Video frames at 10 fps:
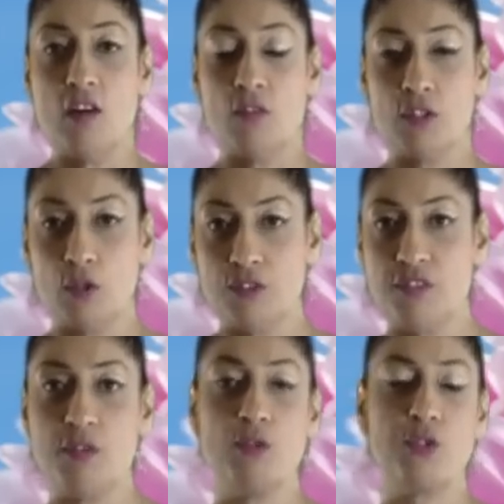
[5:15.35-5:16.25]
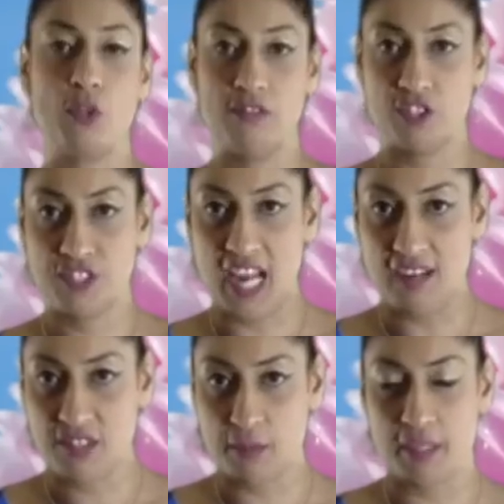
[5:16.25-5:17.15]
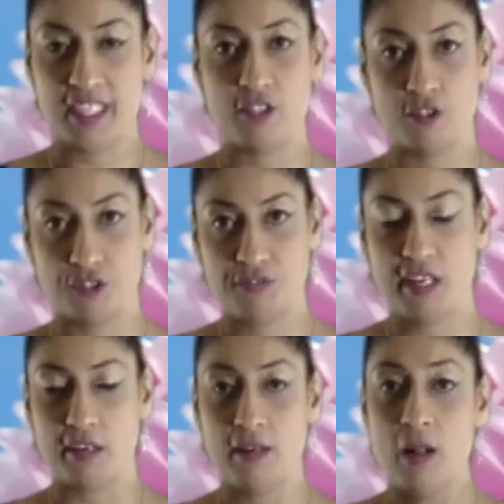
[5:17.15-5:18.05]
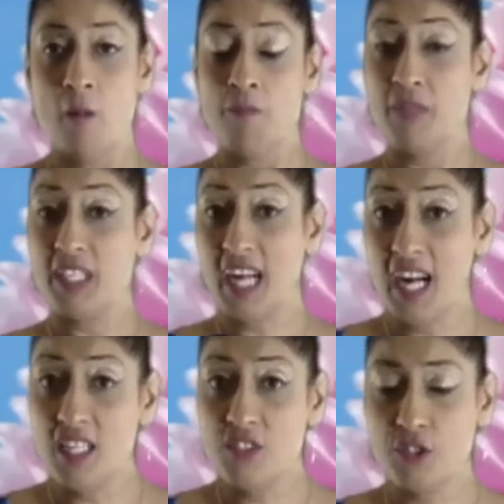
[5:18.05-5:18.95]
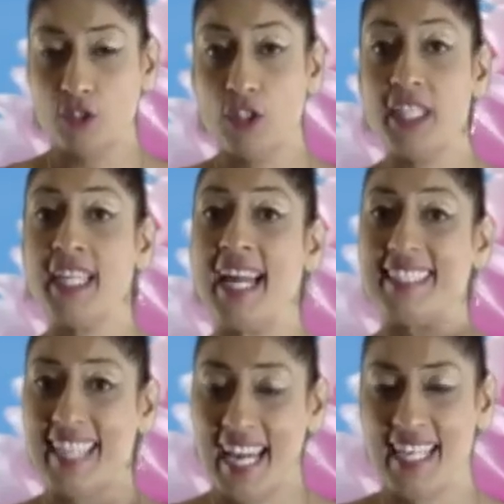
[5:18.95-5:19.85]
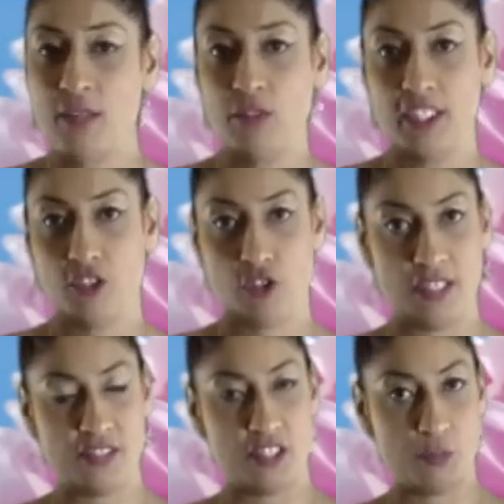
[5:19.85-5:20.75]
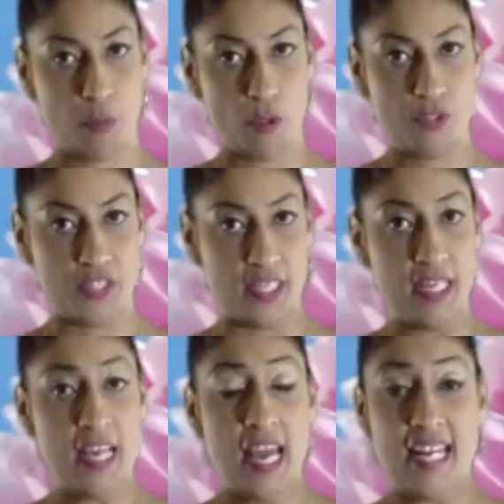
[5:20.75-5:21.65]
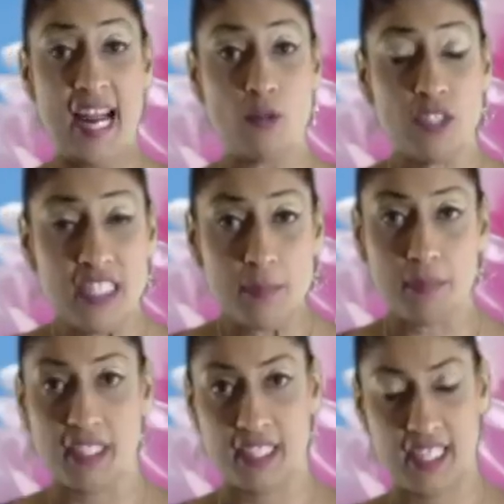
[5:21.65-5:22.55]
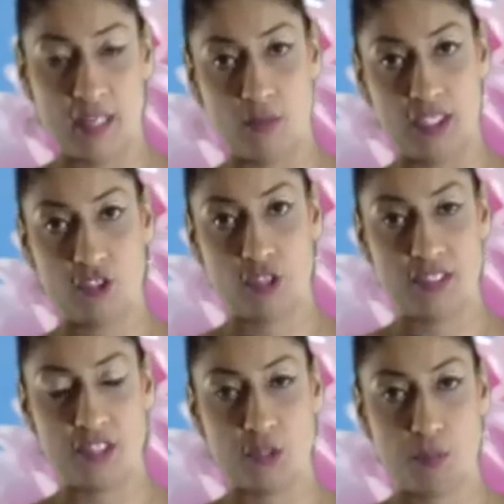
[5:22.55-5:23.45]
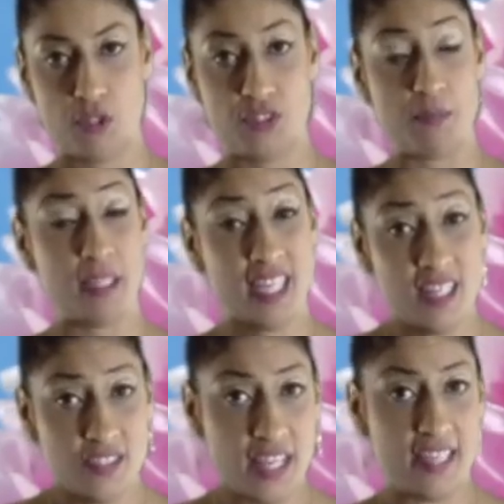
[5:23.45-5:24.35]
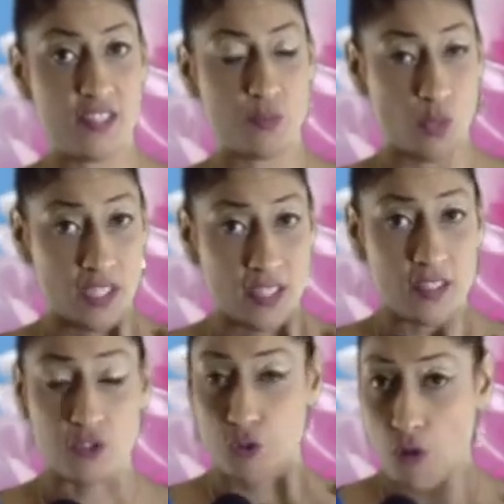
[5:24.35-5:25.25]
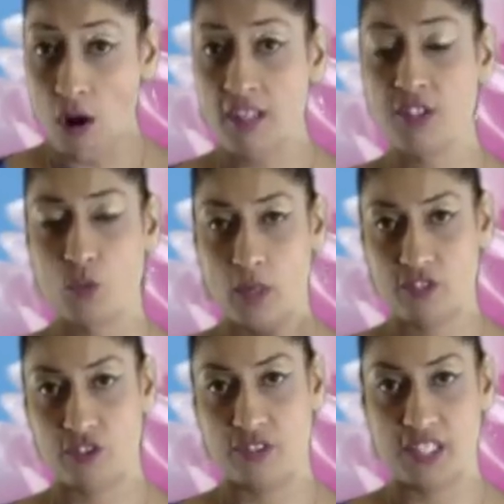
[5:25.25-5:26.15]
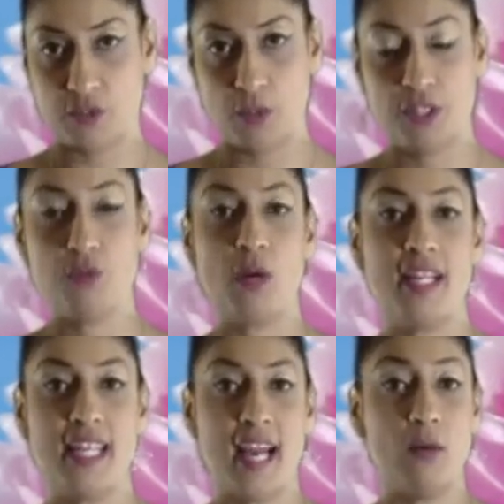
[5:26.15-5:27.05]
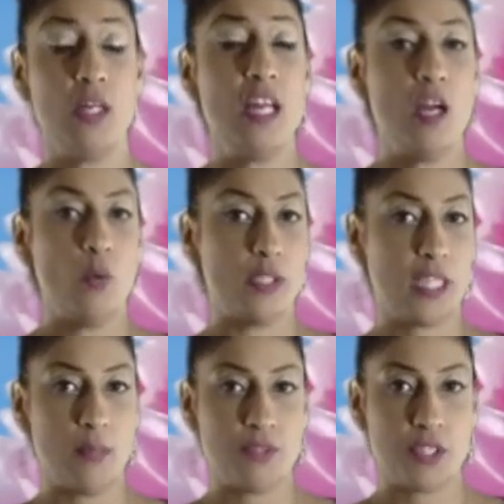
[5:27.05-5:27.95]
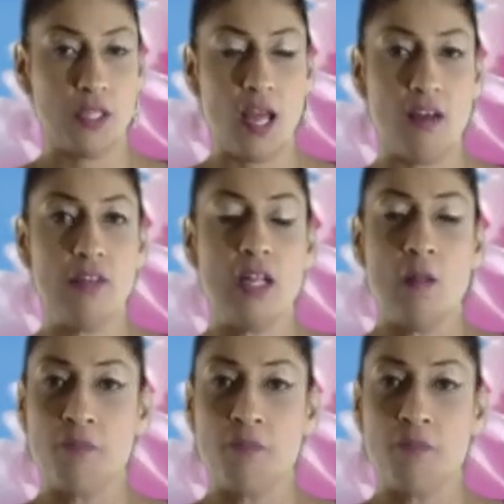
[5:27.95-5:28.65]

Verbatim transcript: For those of you who sort of just have somebody in your sphere, because you're looking at can I really trust this person and how deeply can I really trust this person? Because that is one of the strongest questions that's with you right now where it comes to love.